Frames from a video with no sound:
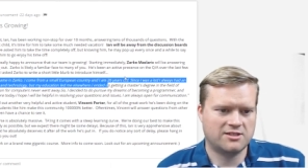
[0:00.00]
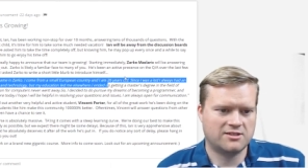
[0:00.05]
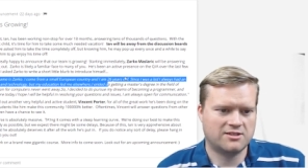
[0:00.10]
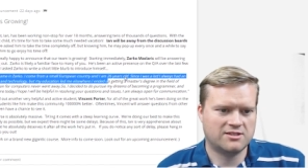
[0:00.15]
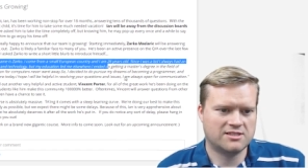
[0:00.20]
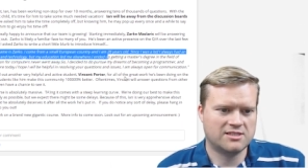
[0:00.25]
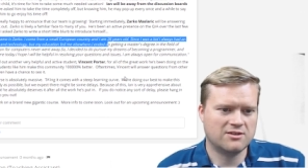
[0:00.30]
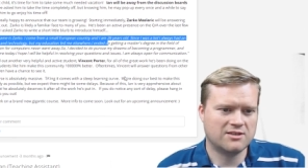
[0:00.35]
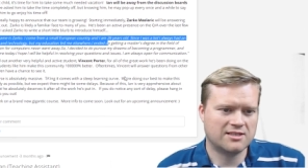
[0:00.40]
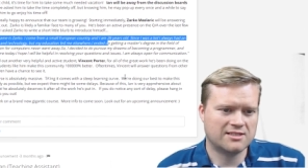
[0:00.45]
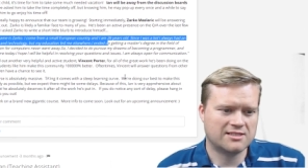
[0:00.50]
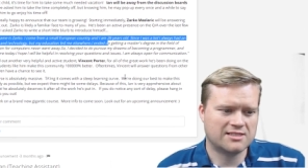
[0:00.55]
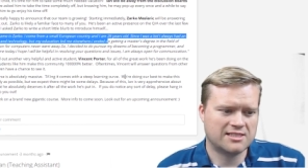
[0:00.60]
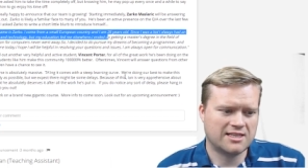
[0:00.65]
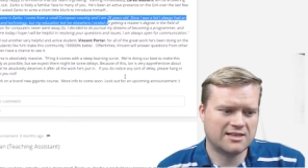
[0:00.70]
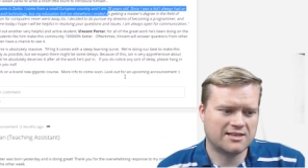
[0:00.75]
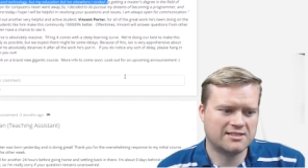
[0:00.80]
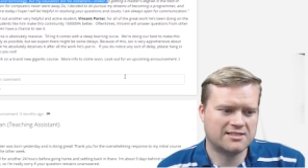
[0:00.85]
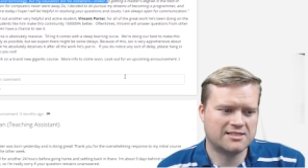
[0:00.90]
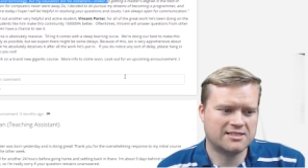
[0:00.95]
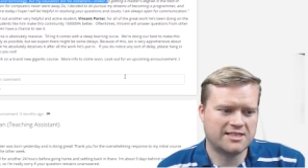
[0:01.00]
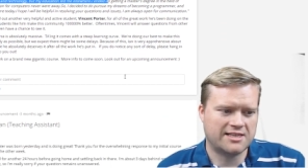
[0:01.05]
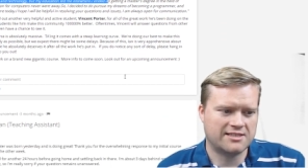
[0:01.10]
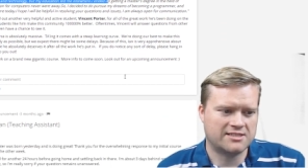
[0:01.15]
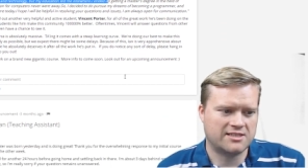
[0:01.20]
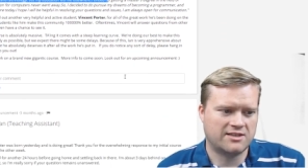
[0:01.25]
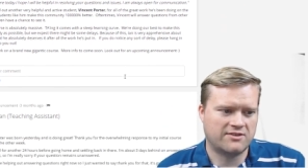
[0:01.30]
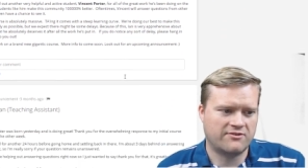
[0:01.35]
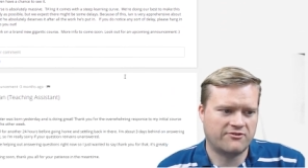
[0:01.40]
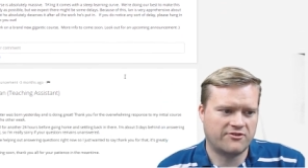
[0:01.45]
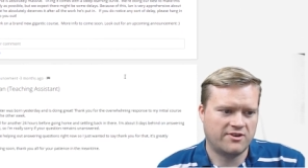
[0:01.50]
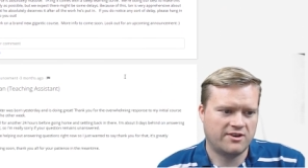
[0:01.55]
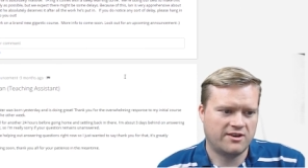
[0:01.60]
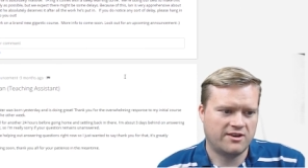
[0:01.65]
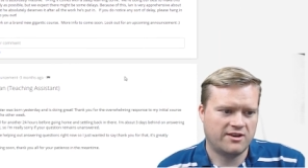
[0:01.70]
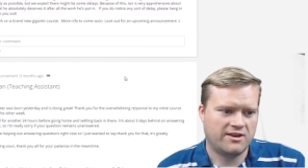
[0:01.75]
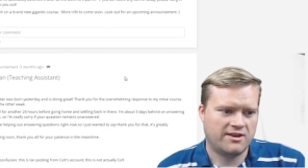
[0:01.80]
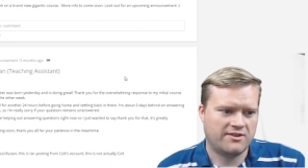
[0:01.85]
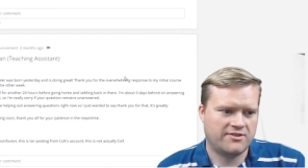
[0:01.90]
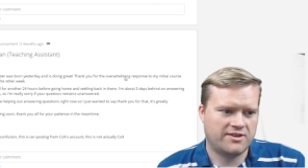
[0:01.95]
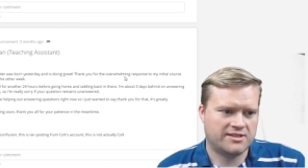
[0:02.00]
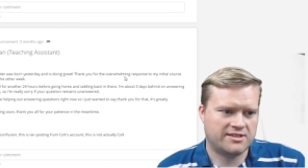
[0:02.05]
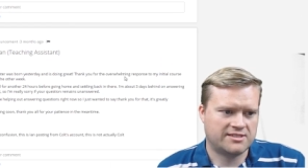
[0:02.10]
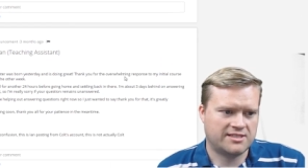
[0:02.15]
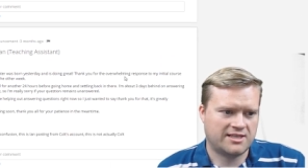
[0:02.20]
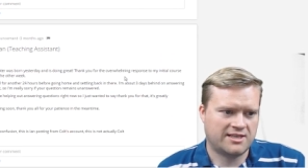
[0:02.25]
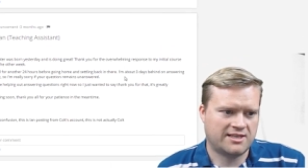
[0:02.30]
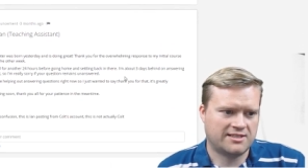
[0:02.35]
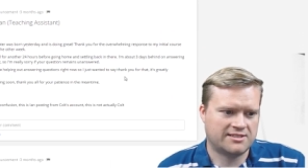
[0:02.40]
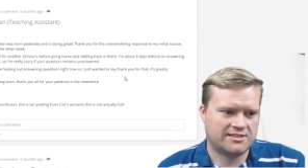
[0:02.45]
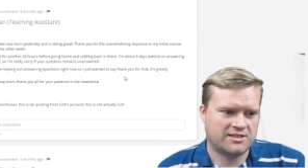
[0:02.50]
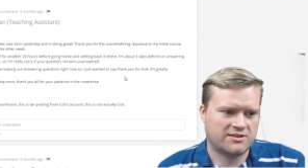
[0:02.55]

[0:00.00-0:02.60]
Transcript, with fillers: You, see you could see extensive this is.